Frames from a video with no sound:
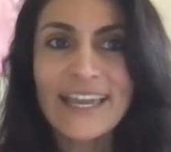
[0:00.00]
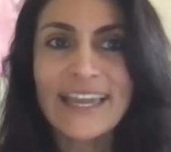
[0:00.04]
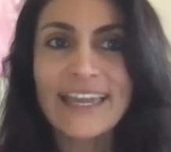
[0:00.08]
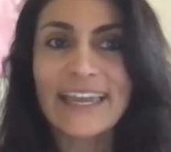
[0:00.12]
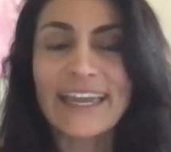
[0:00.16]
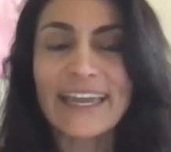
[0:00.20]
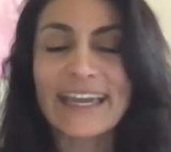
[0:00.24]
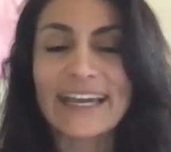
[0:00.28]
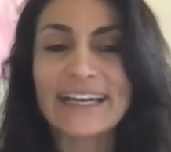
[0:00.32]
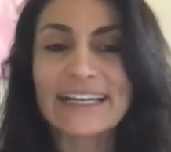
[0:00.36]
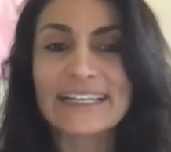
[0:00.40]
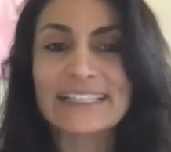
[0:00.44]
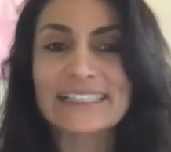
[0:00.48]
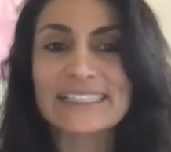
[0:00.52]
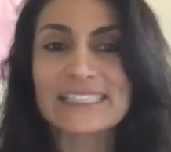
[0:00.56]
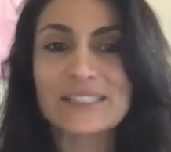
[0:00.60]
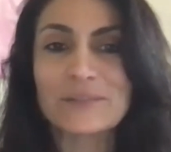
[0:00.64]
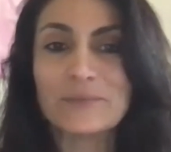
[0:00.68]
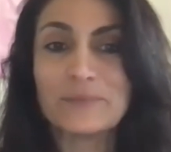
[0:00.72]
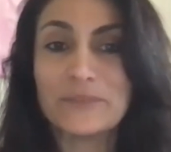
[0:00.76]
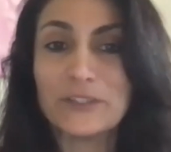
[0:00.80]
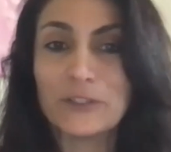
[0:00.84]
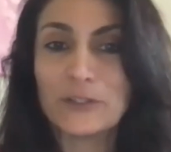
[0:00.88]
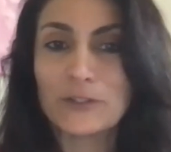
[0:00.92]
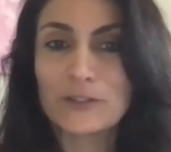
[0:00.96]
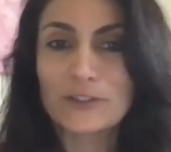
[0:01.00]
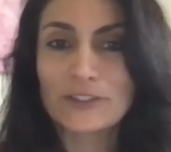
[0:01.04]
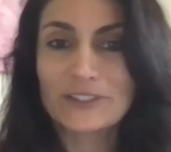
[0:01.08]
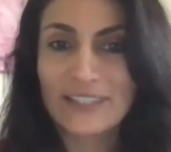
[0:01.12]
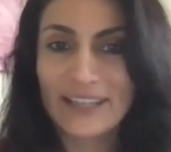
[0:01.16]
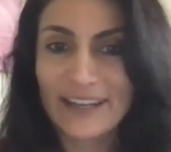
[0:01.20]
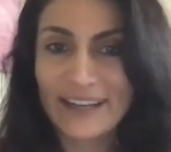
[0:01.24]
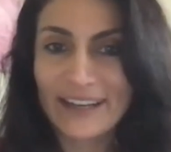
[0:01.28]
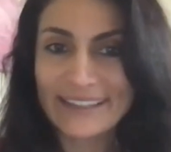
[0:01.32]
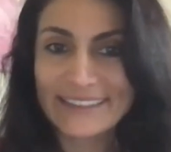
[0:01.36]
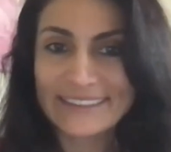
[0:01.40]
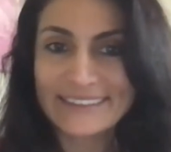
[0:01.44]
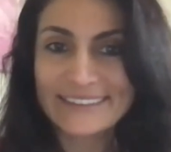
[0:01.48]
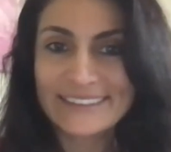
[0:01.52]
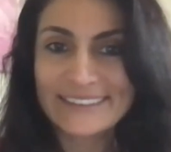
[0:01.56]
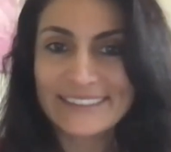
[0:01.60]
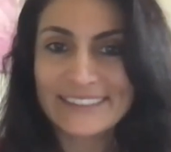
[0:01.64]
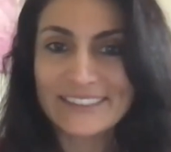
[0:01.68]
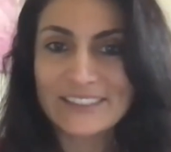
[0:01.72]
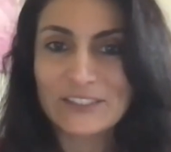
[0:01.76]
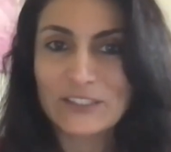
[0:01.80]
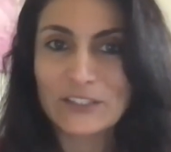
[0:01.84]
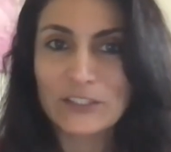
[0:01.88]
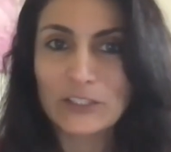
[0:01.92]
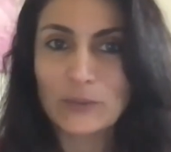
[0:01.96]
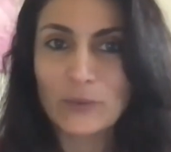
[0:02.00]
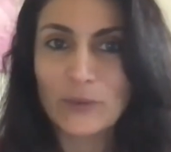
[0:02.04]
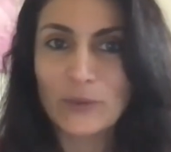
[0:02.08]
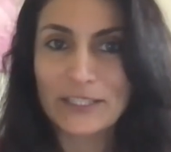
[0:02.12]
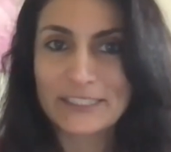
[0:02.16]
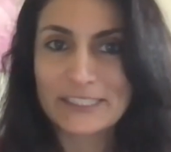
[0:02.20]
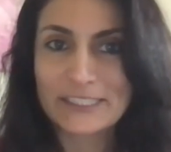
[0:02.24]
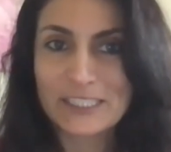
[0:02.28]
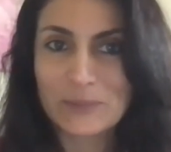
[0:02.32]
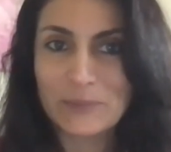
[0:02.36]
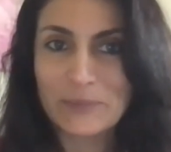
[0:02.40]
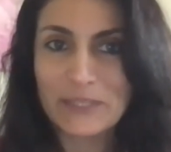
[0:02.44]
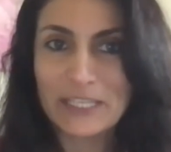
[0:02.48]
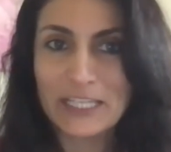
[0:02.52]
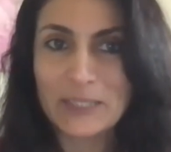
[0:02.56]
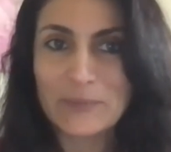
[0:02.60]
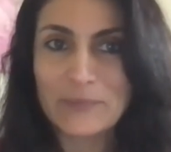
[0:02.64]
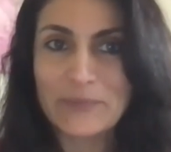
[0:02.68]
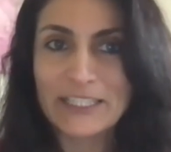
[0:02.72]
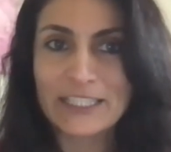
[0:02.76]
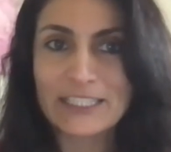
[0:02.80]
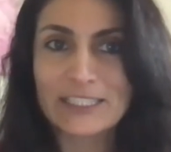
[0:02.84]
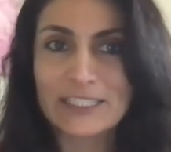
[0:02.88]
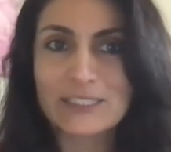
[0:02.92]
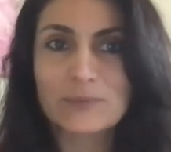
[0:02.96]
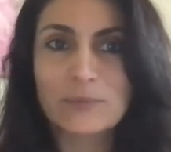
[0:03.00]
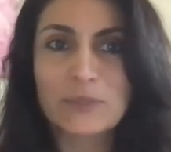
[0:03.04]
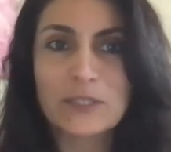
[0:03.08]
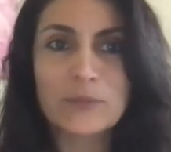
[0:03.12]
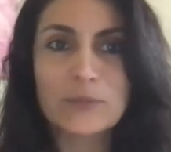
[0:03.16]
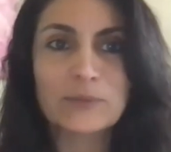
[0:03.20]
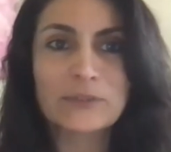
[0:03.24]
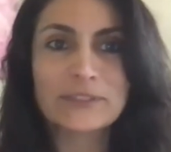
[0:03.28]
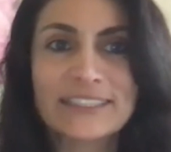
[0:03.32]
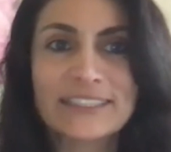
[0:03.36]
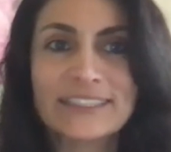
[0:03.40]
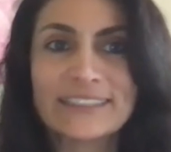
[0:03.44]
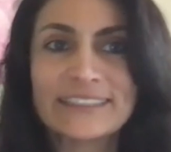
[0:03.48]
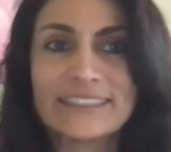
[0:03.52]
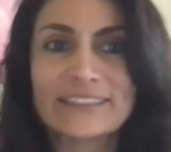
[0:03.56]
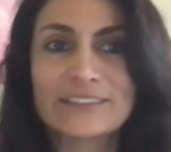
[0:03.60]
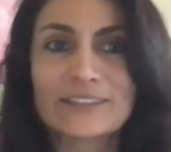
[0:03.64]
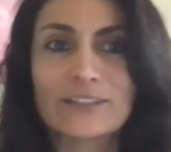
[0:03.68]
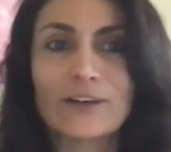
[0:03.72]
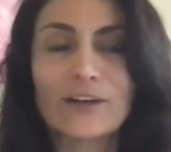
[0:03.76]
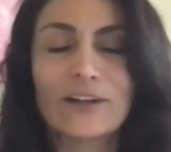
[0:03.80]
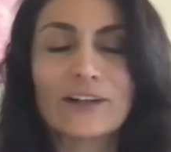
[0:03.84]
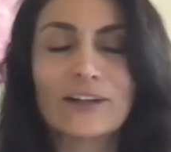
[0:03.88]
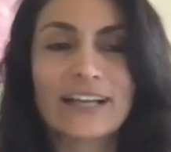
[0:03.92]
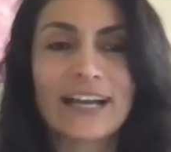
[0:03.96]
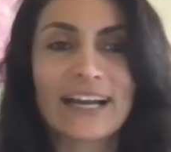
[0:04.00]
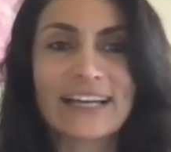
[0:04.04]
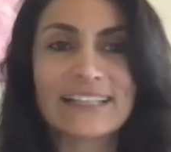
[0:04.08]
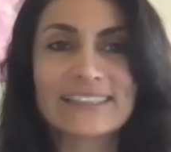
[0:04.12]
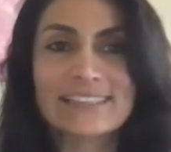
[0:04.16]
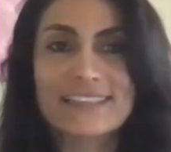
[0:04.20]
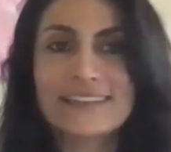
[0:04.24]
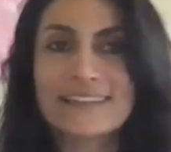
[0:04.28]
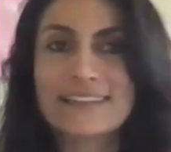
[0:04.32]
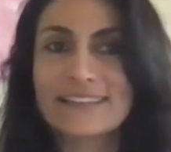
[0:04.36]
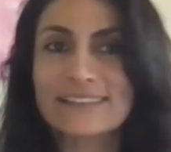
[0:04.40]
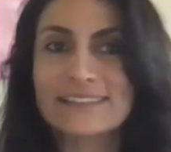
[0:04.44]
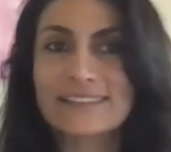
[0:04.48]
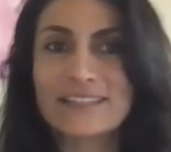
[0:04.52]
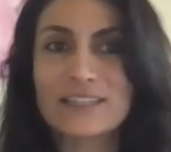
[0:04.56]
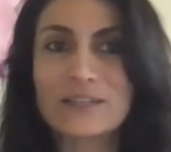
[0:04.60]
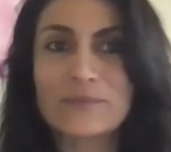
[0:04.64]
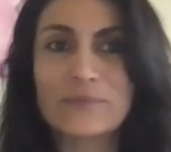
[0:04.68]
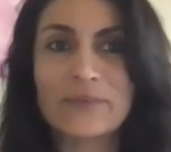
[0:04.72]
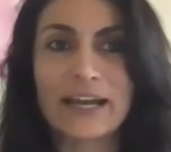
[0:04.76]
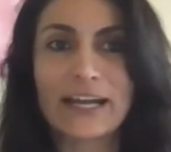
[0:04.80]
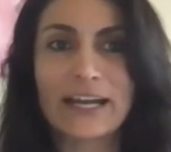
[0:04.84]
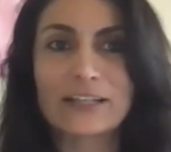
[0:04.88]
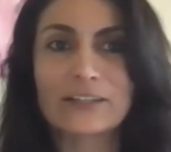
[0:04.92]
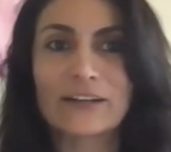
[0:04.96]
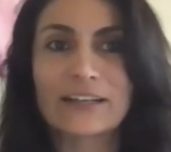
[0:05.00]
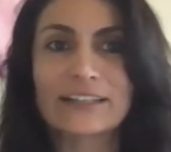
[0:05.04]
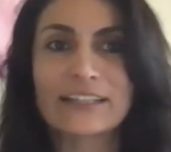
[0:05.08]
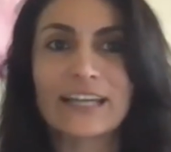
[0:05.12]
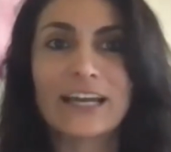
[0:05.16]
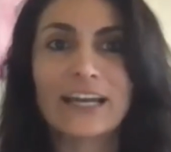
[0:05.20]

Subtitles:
and mute your line until you want to speak, because people hear all kinds of things in the background.